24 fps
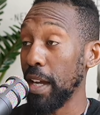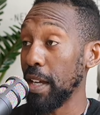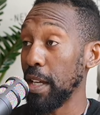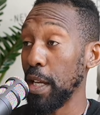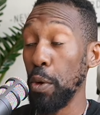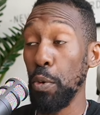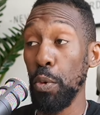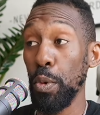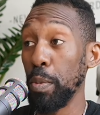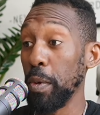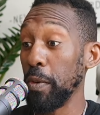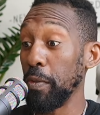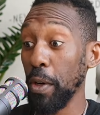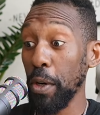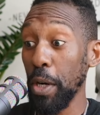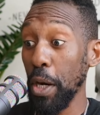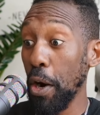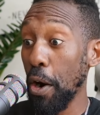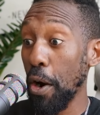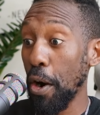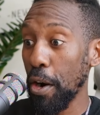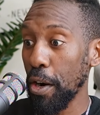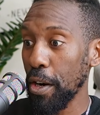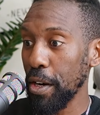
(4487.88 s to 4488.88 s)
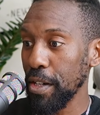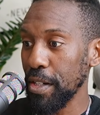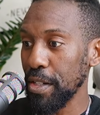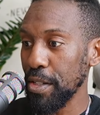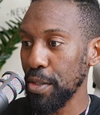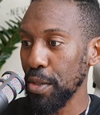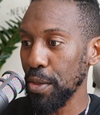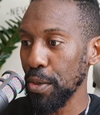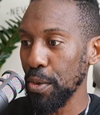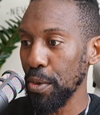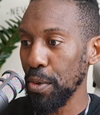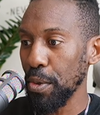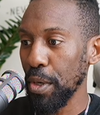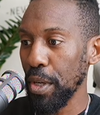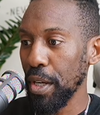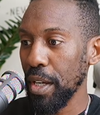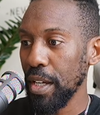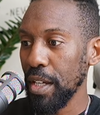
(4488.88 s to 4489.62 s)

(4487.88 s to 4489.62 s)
it would be very hard to